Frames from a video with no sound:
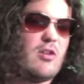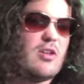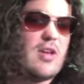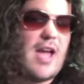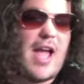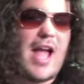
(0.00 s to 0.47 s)

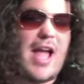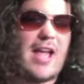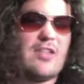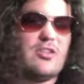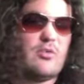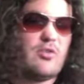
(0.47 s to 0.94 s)
and
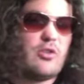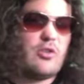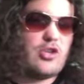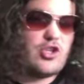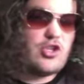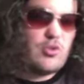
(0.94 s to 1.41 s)
he was going to
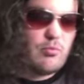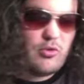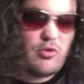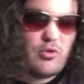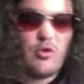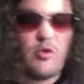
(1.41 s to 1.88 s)
shoot
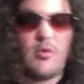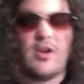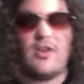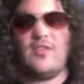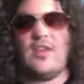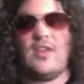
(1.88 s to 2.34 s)
Boog, but he
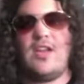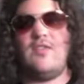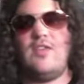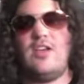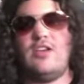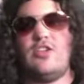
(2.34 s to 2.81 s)
thinking
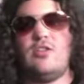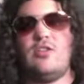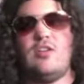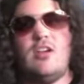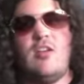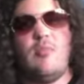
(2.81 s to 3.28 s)
that he
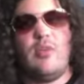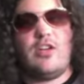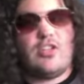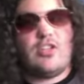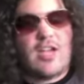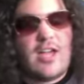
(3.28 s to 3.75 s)
but
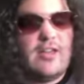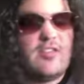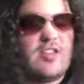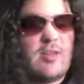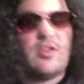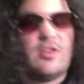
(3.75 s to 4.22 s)
Elliot
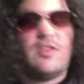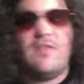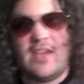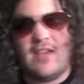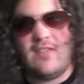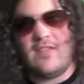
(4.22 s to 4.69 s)
steps in
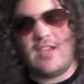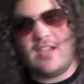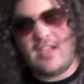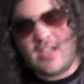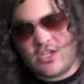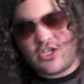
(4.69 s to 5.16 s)
thinking that
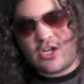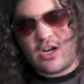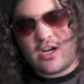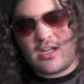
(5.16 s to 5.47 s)
he shot.